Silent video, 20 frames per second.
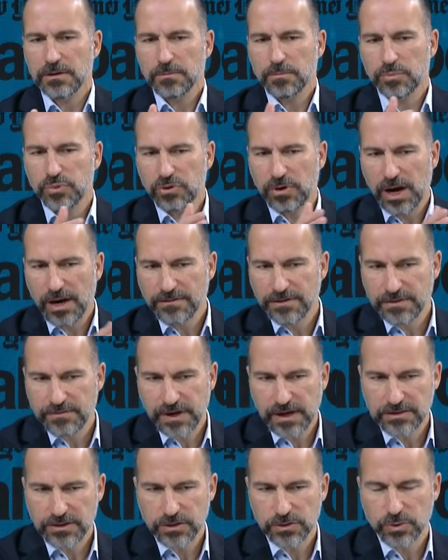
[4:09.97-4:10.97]
private
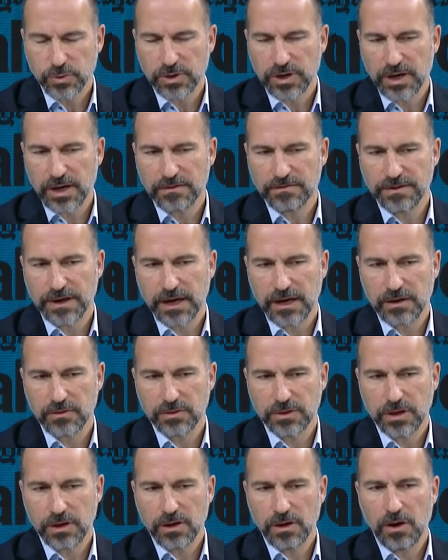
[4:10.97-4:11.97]
investors, what I found,
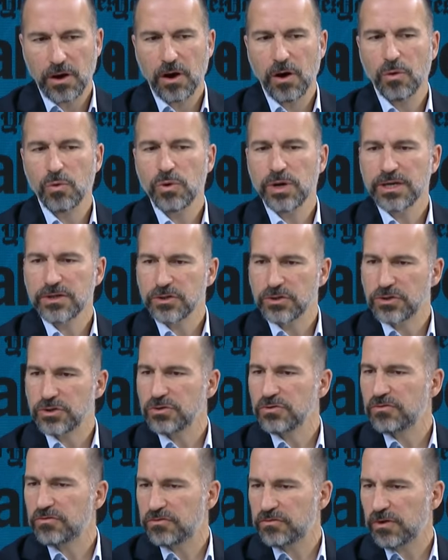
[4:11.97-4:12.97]
always
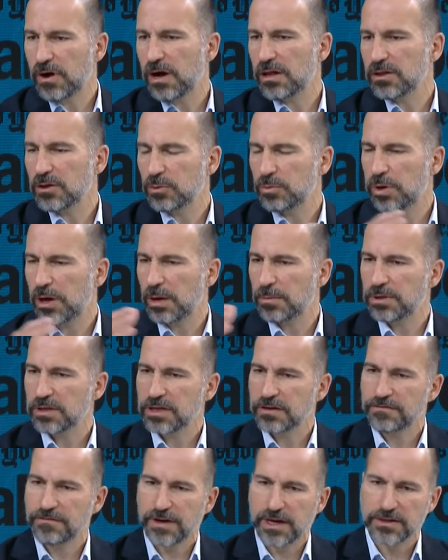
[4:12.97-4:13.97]
do follow public
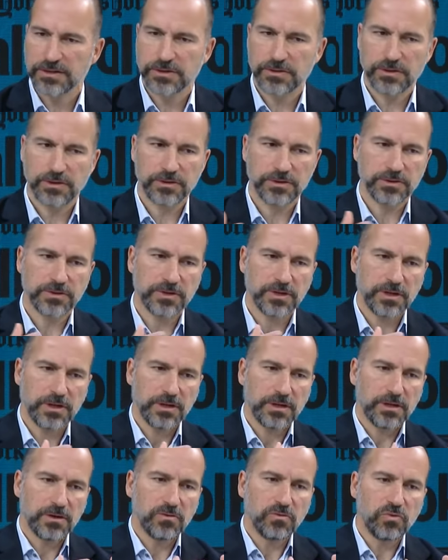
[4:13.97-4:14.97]
investors
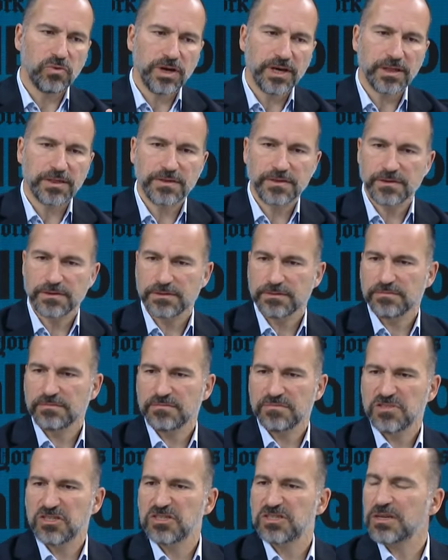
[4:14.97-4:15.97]
with
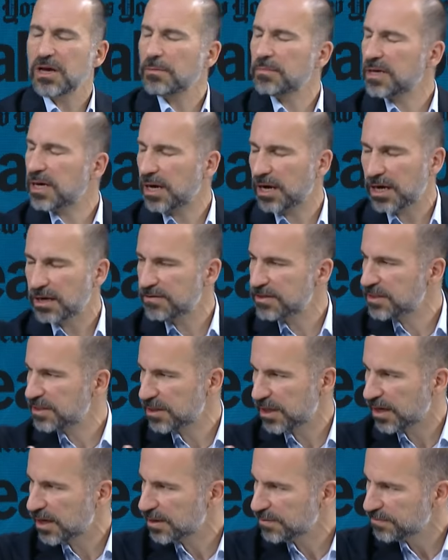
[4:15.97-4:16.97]
some kind of a
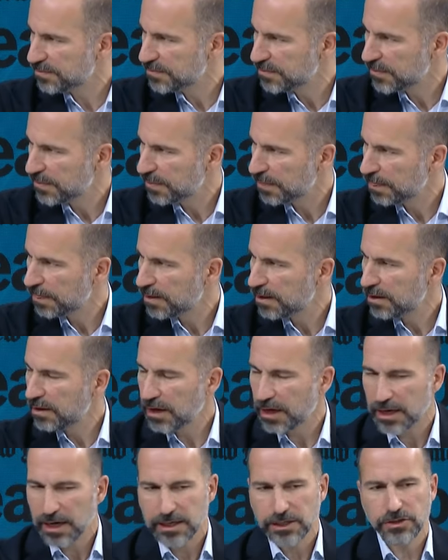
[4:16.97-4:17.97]
delay.
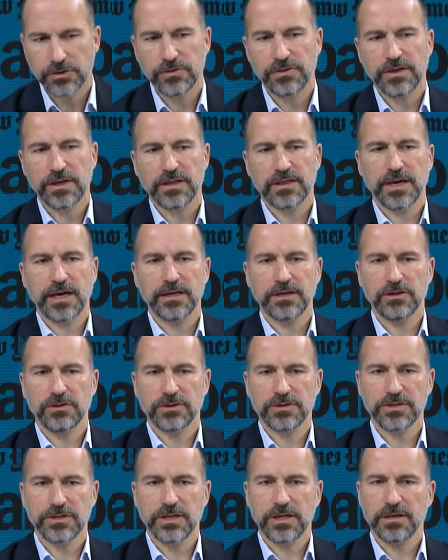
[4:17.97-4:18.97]
And I do think that you're
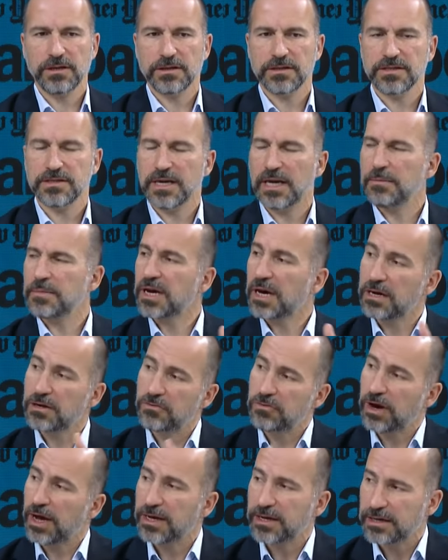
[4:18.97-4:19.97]
seeing the same kind of
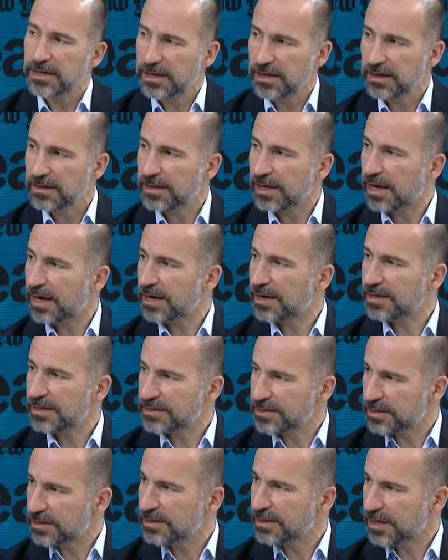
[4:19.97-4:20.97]
reckoning that
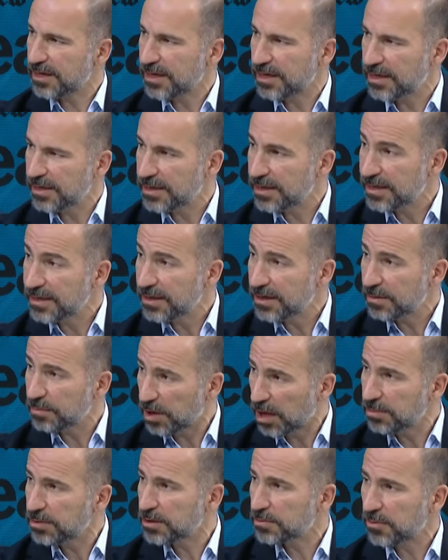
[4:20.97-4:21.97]
is hitting the
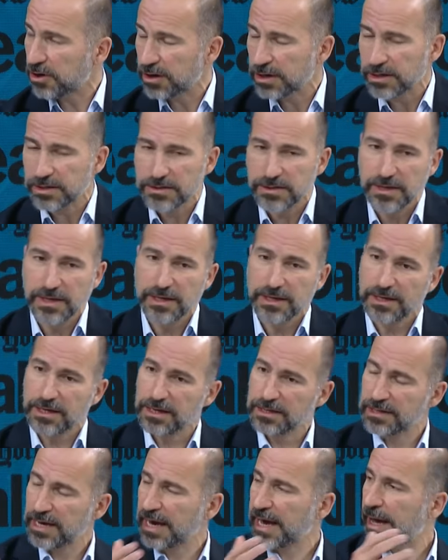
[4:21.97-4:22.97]
public markets
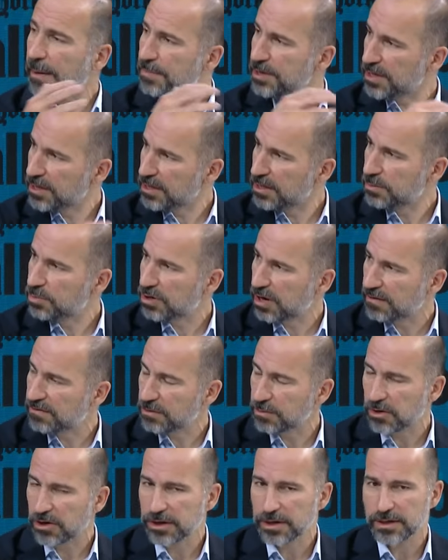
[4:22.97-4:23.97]
is happening in the
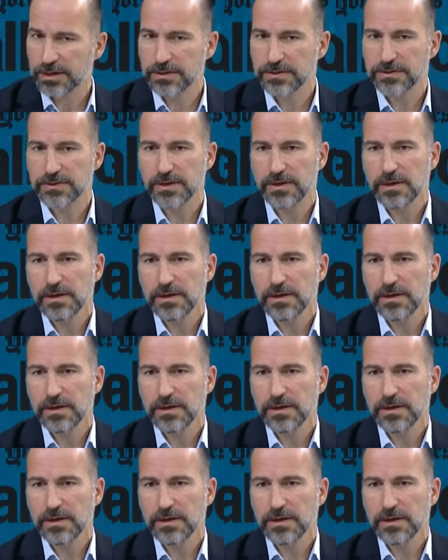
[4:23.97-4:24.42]
private markets.